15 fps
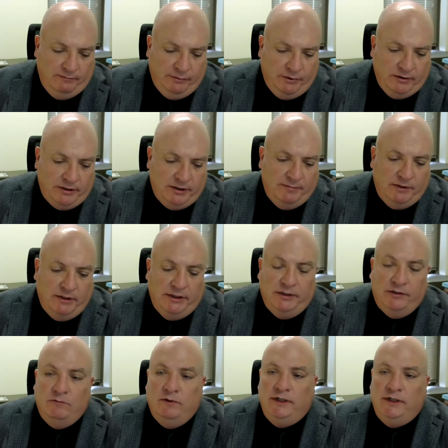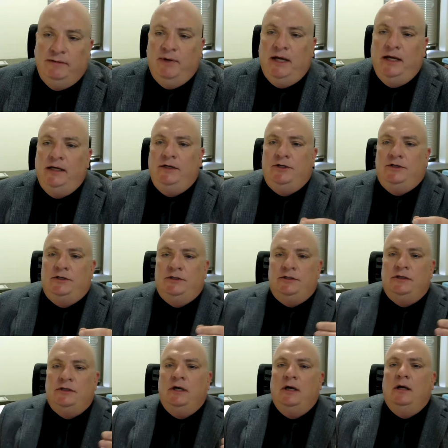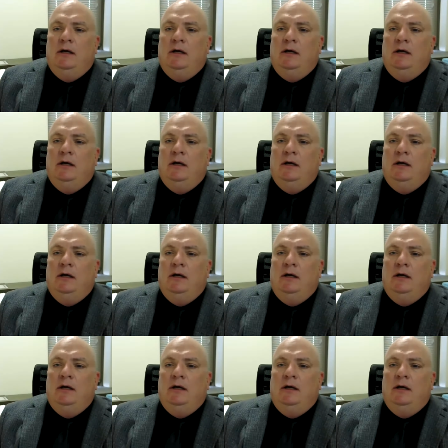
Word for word: approximately 20 pages